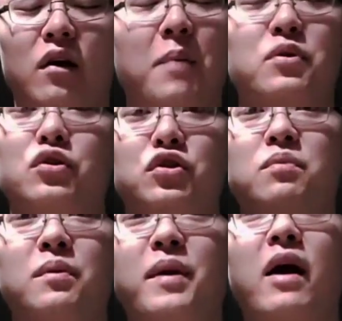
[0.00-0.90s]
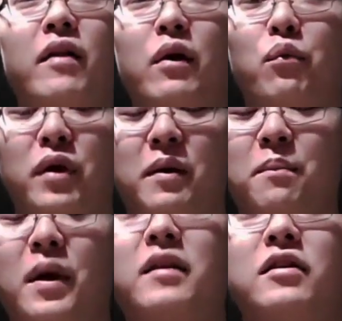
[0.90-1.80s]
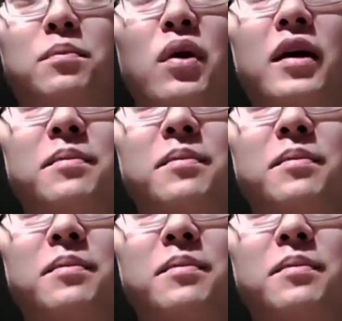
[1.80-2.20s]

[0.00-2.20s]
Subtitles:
I'm just super proud that we made this price